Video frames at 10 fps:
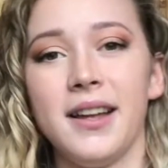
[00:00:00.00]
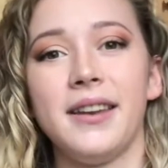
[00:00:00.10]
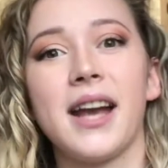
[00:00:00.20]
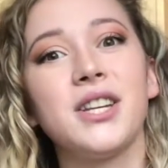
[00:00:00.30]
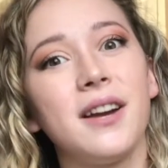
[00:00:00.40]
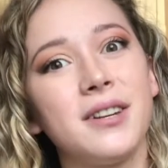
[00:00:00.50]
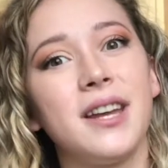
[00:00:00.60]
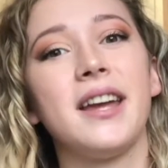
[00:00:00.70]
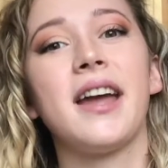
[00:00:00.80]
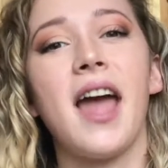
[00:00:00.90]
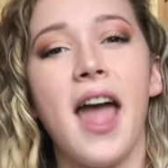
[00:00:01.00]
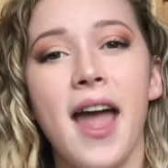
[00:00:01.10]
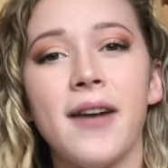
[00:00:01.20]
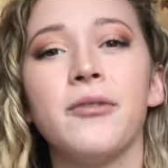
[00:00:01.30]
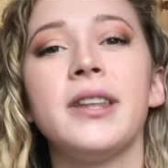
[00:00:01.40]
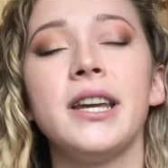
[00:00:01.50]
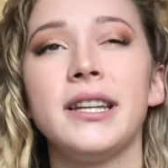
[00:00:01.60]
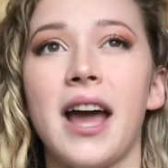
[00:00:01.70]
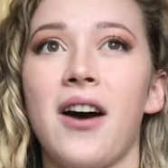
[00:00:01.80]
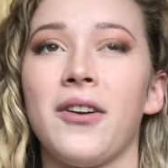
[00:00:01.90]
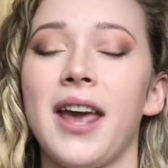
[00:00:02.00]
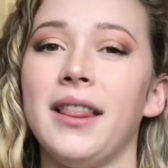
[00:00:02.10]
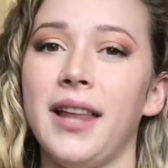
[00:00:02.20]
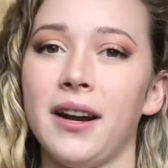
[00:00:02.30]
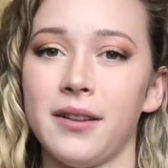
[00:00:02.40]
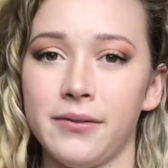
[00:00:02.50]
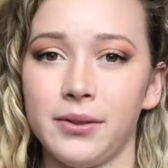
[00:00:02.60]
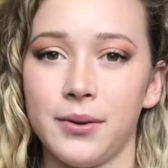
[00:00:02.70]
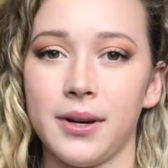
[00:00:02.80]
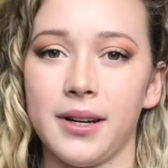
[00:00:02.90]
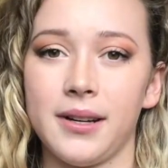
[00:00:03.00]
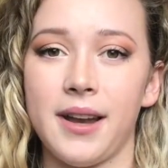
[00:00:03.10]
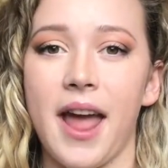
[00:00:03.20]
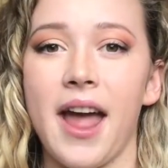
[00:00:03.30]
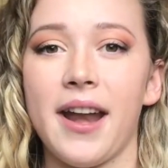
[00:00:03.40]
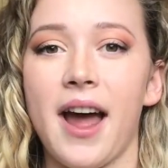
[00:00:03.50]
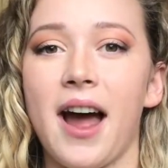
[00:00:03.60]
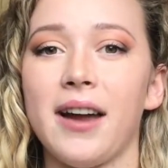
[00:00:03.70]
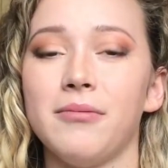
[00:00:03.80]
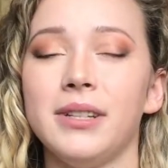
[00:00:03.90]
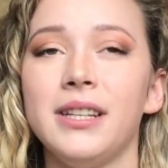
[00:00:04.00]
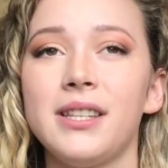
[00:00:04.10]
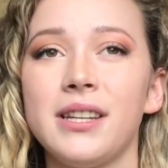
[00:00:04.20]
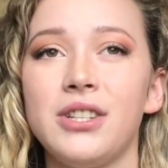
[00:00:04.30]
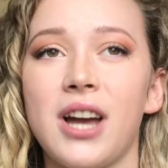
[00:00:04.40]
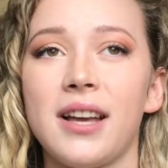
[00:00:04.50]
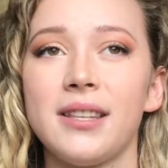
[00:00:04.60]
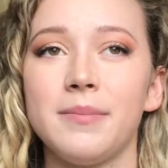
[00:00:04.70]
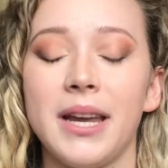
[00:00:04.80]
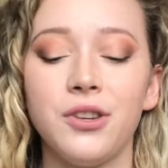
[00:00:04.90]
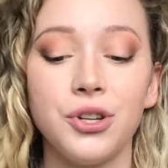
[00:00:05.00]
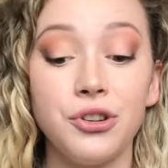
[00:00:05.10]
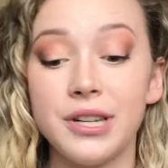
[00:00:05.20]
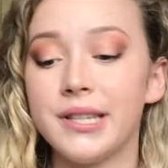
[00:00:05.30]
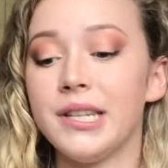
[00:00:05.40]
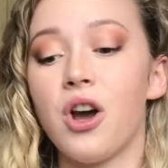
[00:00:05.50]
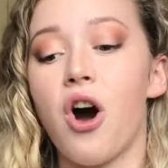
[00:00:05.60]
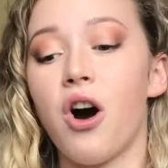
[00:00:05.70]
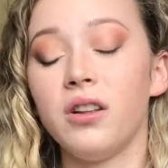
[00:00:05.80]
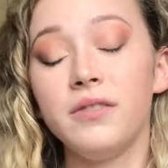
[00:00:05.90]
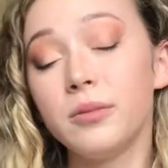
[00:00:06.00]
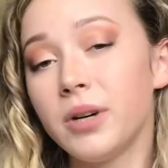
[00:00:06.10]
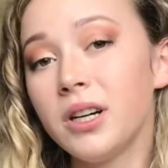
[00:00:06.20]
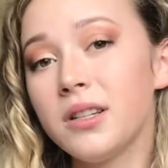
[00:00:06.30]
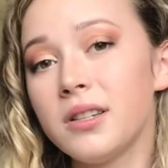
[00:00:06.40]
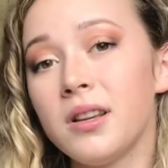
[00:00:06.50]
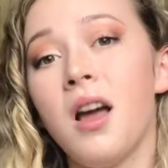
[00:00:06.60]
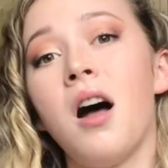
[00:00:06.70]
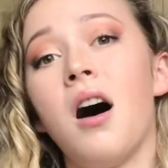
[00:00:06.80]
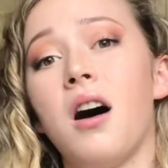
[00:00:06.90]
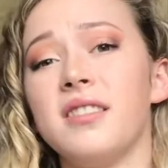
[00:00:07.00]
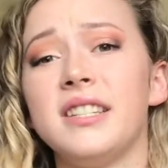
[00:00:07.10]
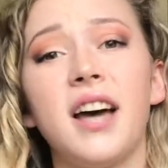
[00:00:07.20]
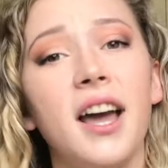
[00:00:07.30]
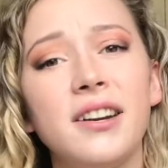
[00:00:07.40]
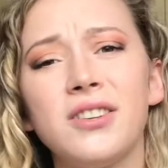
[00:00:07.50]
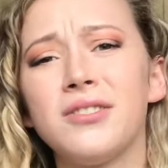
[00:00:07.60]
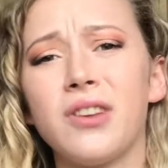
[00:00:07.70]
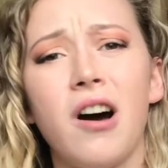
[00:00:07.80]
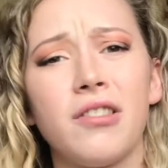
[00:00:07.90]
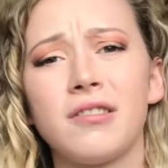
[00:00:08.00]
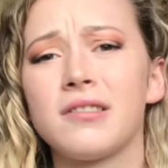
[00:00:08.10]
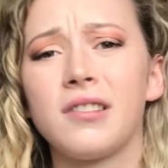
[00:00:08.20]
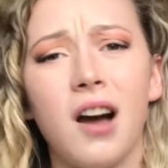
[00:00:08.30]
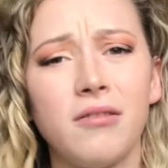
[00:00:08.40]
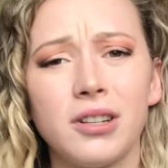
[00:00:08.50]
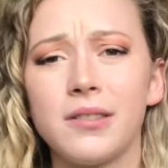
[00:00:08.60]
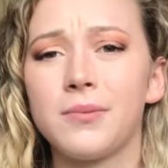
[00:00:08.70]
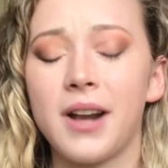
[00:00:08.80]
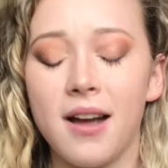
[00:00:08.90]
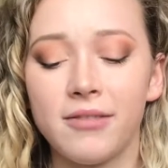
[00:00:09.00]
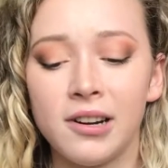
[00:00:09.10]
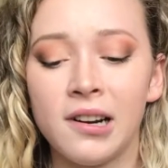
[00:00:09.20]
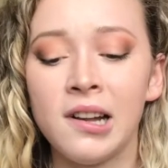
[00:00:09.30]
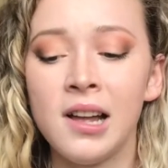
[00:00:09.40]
Next, you have to take everything down and lay it on the floor. And I really suggest making sure you can see all of your books, all the titles, authors, covers, whatever.